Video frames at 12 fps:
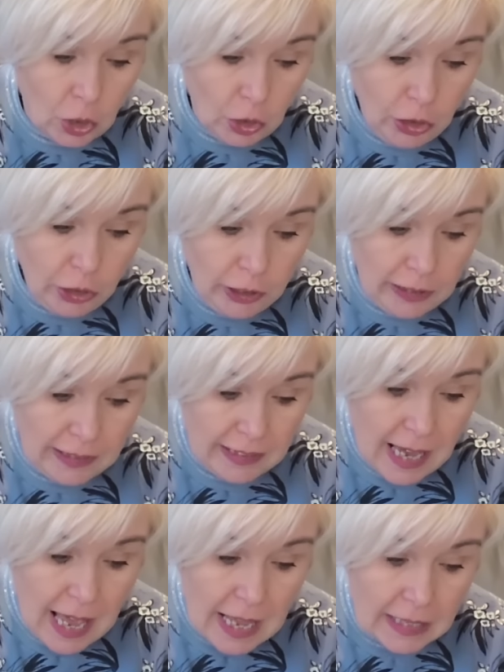you can
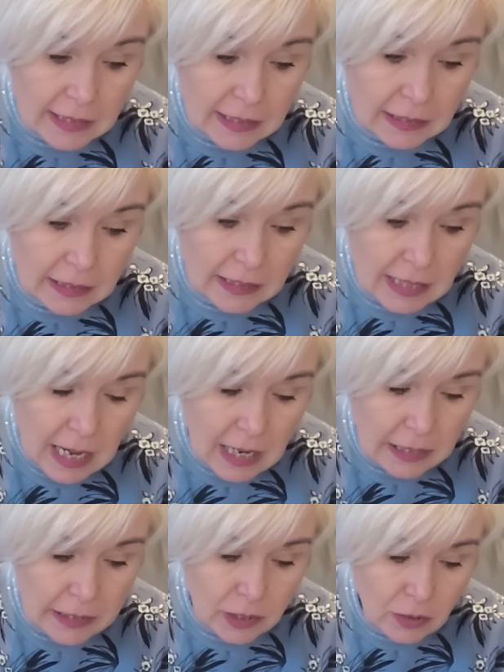get the
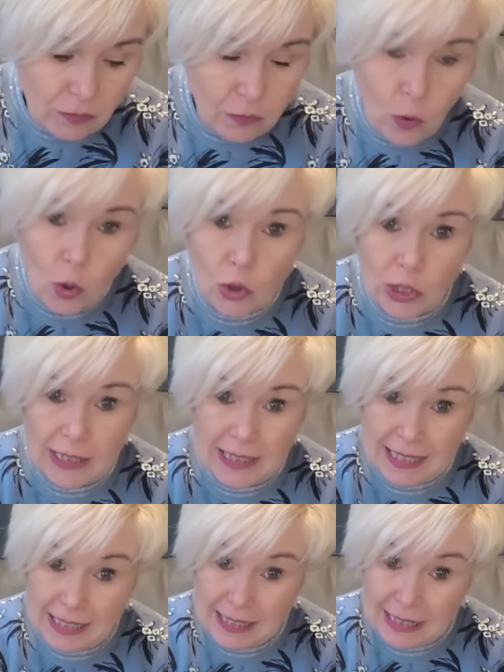size 4 to
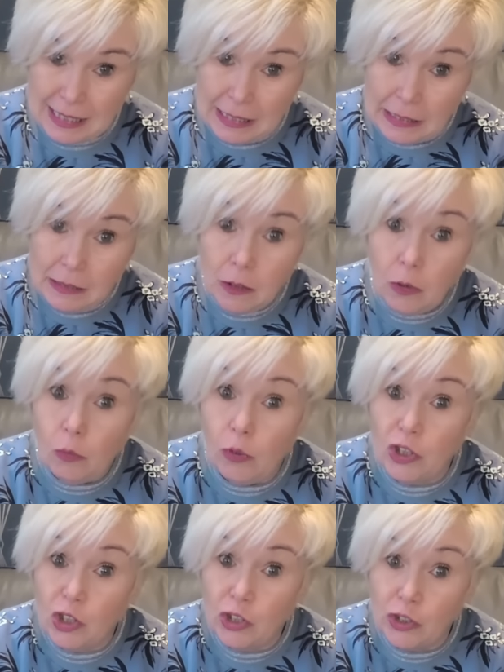16,
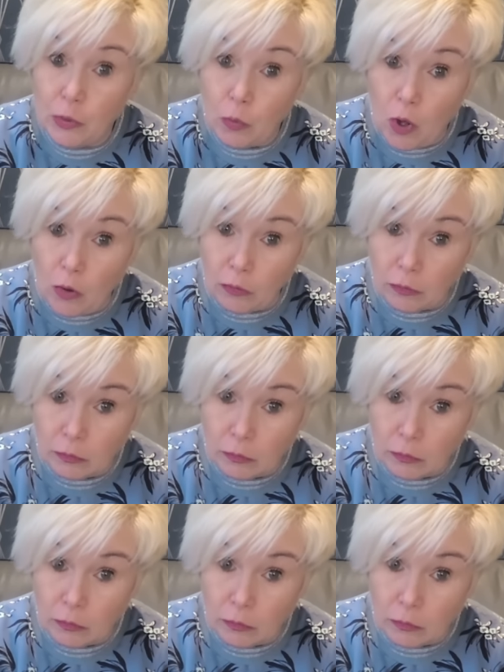which is the one